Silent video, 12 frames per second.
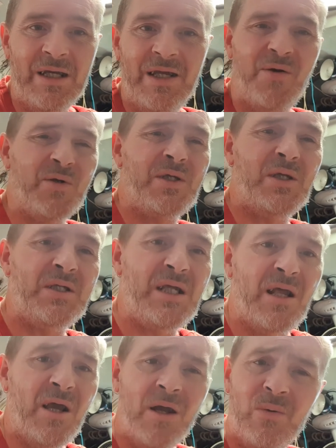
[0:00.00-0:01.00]
He also
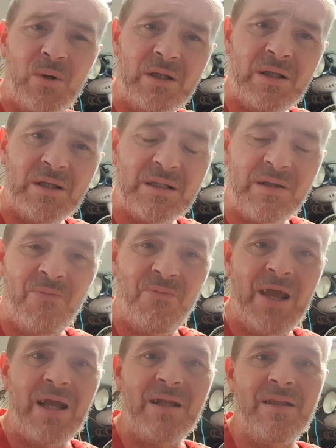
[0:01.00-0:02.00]
said, what does the
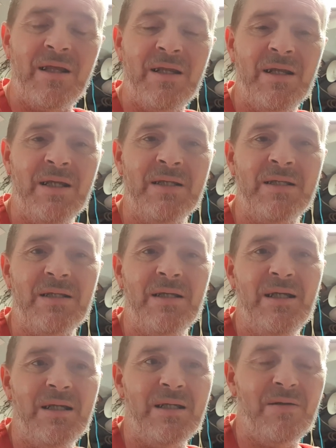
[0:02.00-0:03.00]
fact that his
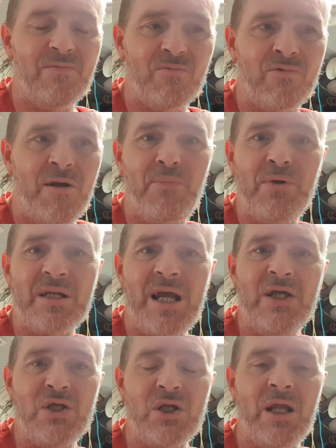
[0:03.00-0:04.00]

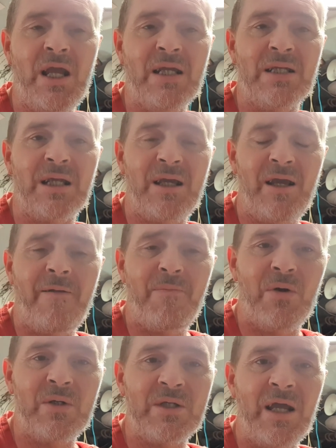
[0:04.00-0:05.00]
reputation as a
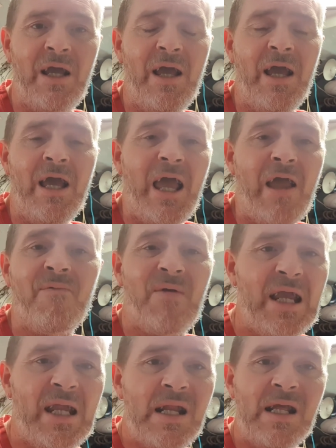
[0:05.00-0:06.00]
kickboxer have
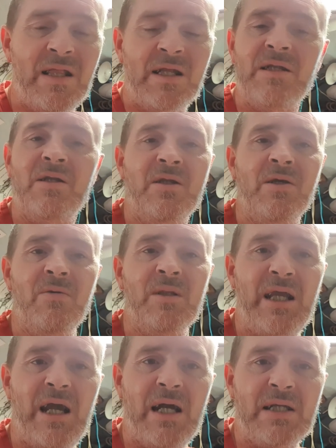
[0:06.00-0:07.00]
anything to do
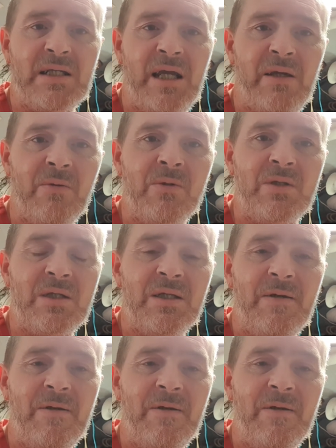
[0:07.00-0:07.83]
with car sales?